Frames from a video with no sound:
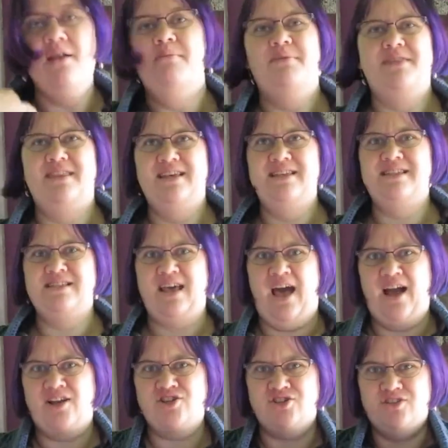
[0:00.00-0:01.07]
But this is
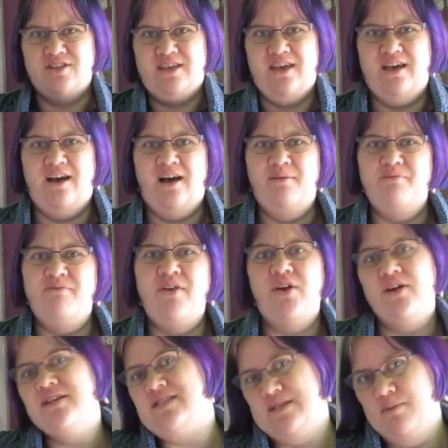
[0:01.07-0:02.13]
actually um,
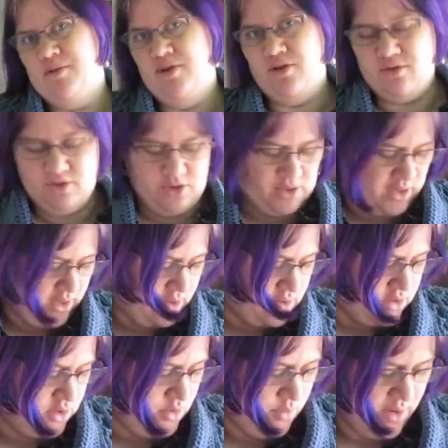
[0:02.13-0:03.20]
very similar looking
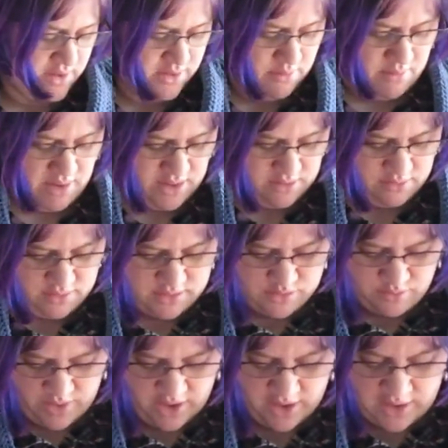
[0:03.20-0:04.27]
to what the model
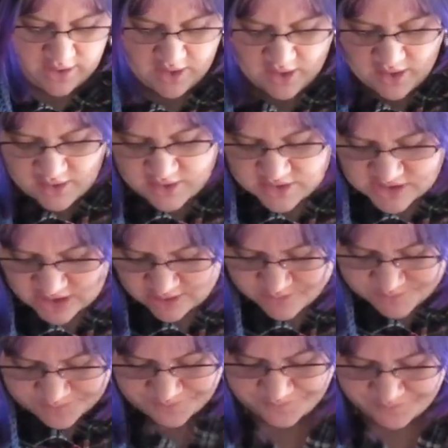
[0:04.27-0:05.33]
is wearing.
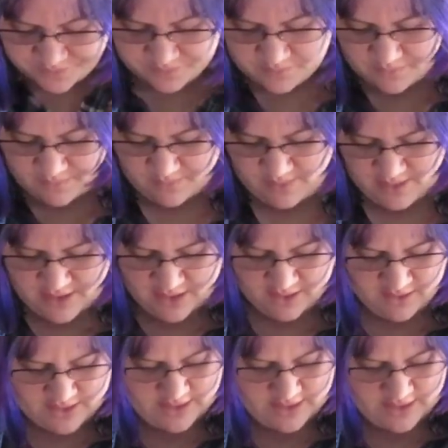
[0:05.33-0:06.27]
So here